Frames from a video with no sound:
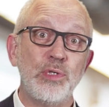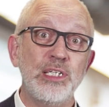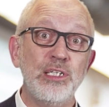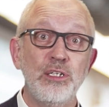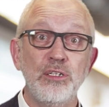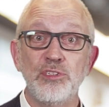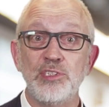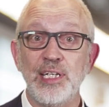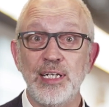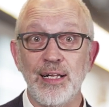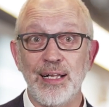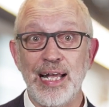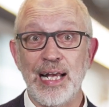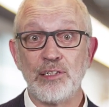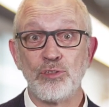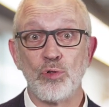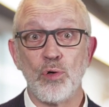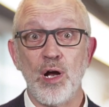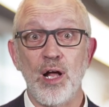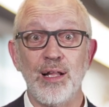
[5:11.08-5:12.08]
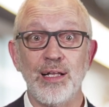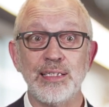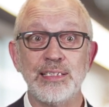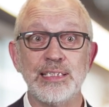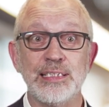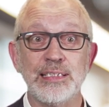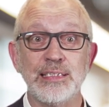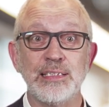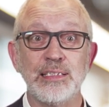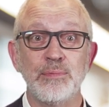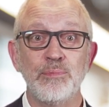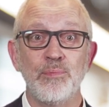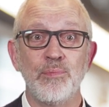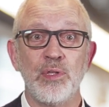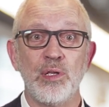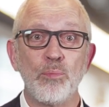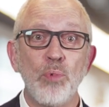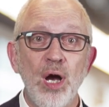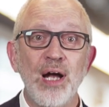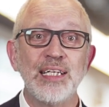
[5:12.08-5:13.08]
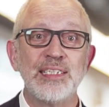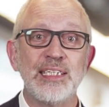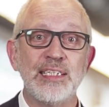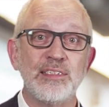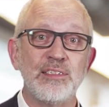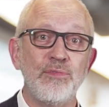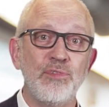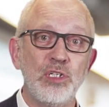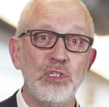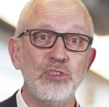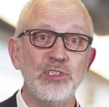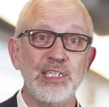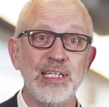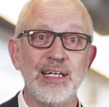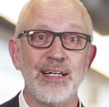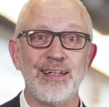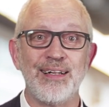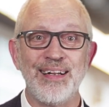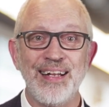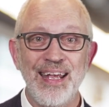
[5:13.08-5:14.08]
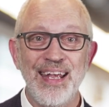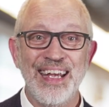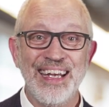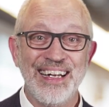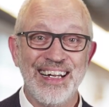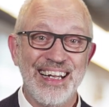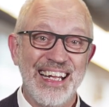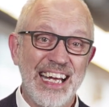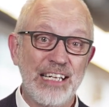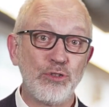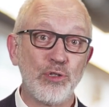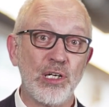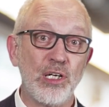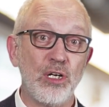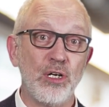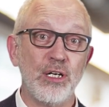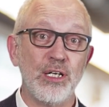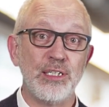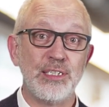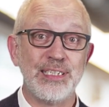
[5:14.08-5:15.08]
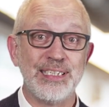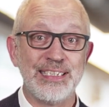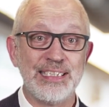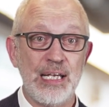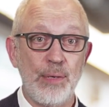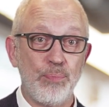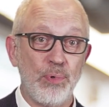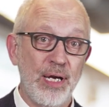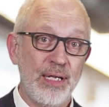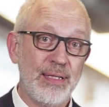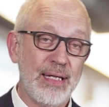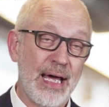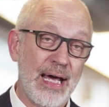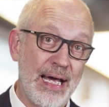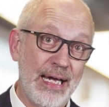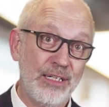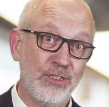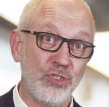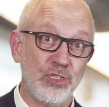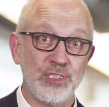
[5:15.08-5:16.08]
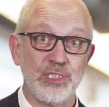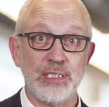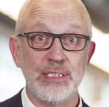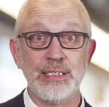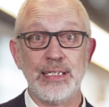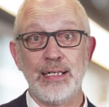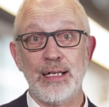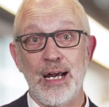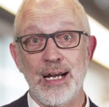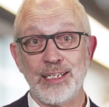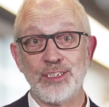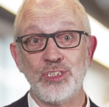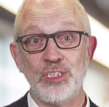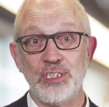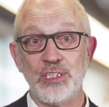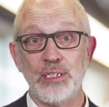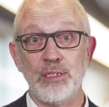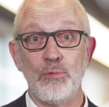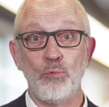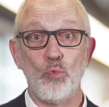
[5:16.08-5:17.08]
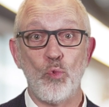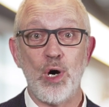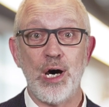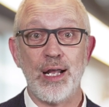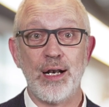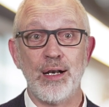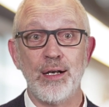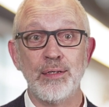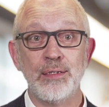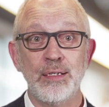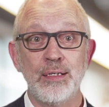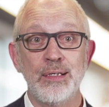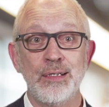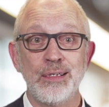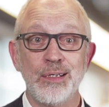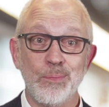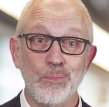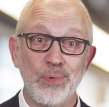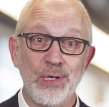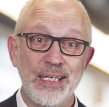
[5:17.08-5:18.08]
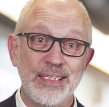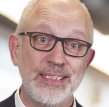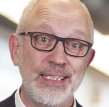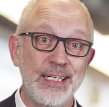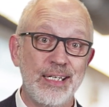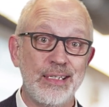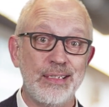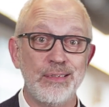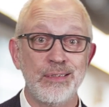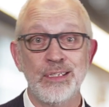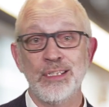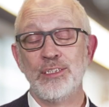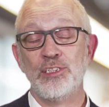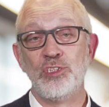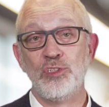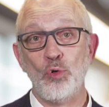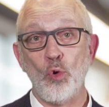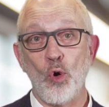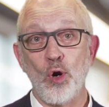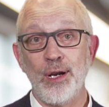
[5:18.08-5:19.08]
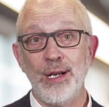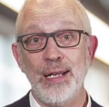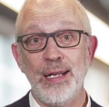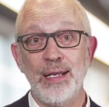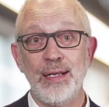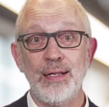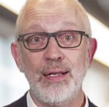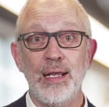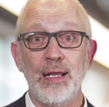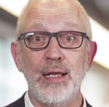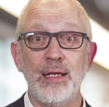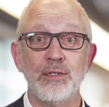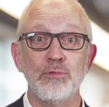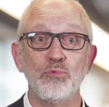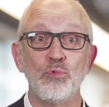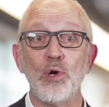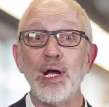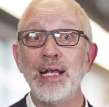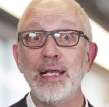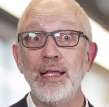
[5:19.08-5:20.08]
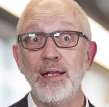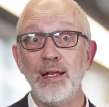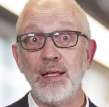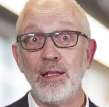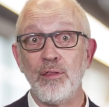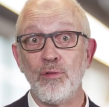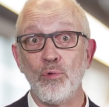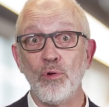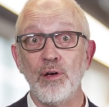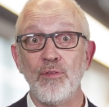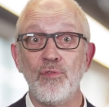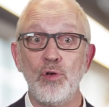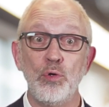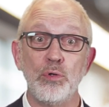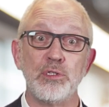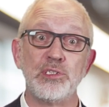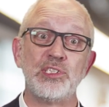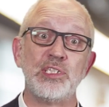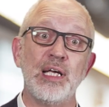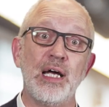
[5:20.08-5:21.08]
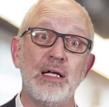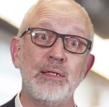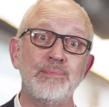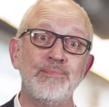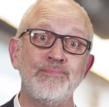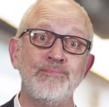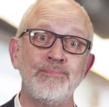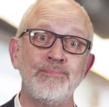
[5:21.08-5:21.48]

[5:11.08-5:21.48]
when using electrolysis process of using an electric current to separate the hydrogen and oxygen and water, compressing it, storing it, and running it through a fuel cell.